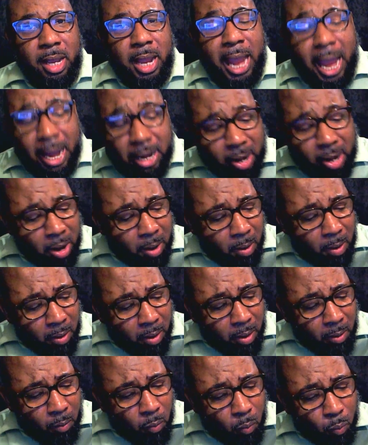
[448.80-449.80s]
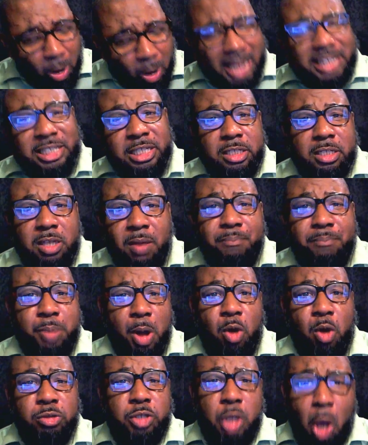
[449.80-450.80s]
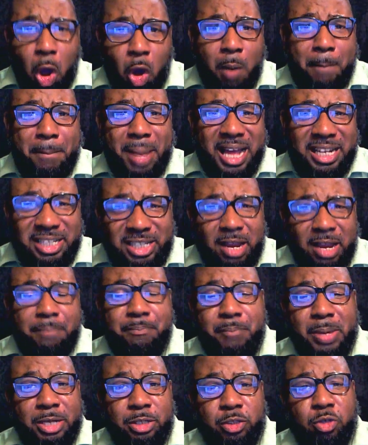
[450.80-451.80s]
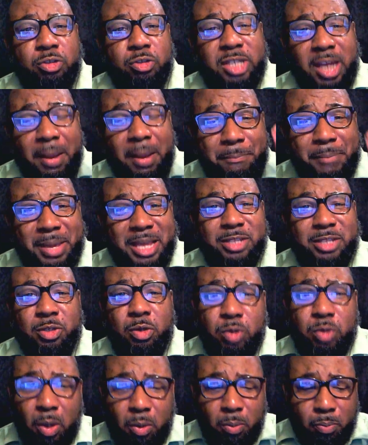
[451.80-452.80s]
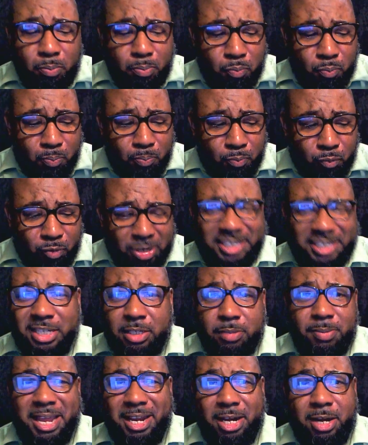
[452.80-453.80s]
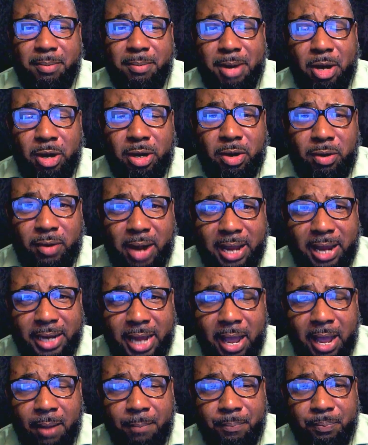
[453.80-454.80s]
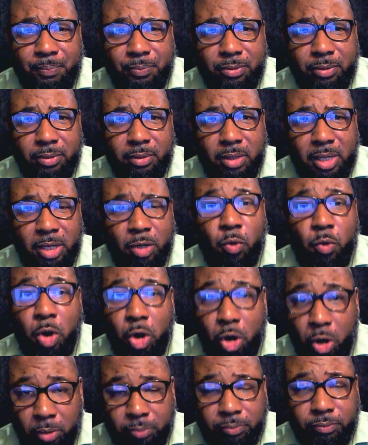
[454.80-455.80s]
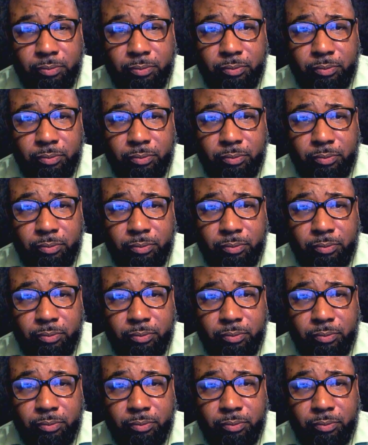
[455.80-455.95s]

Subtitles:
And Washington Post, owned by Jeff Bezos, the richest man in America right now, in the world,